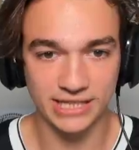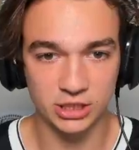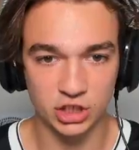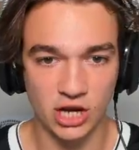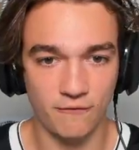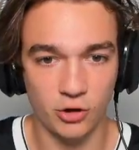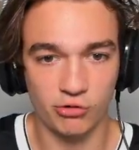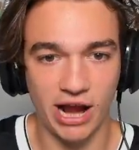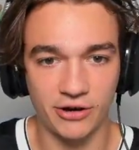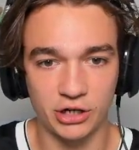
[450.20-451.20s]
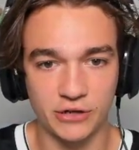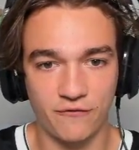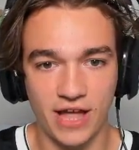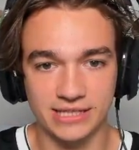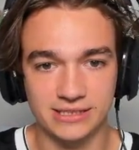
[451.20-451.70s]
to shuffle around our
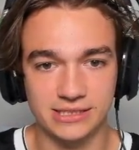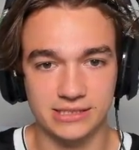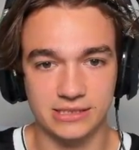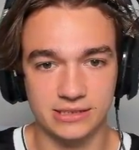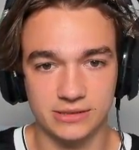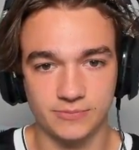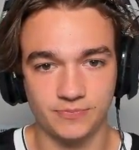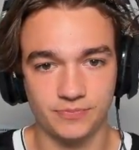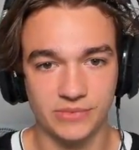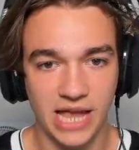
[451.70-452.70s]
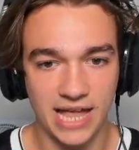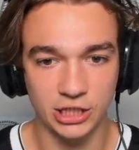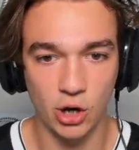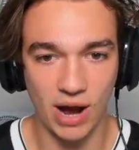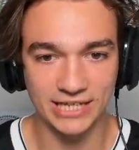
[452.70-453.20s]
defense. And you
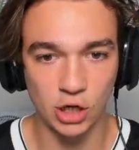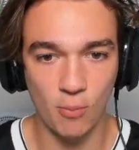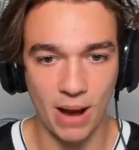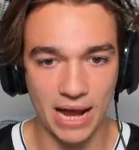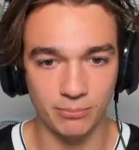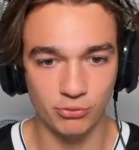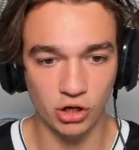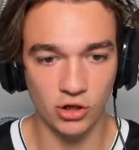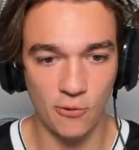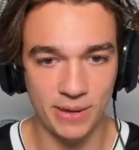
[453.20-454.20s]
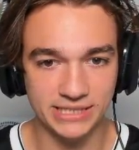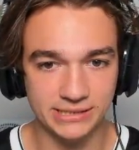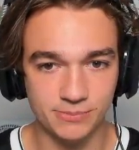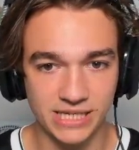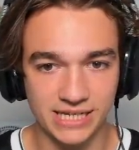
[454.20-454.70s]
know, I don't mind Brooke
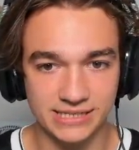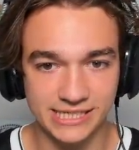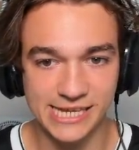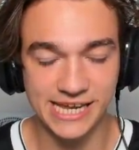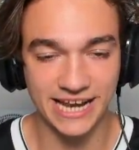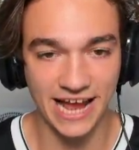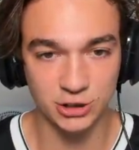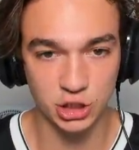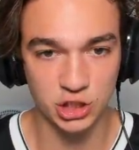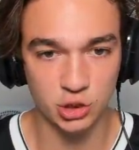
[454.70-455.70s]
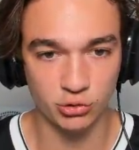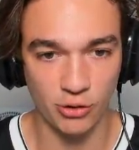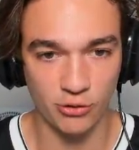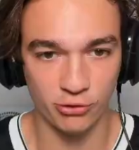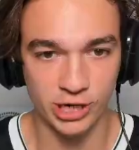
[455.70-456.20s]
Lopez because he can actually shoot the
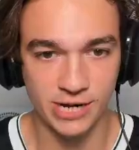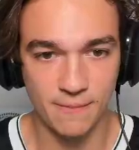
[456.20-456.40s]
three.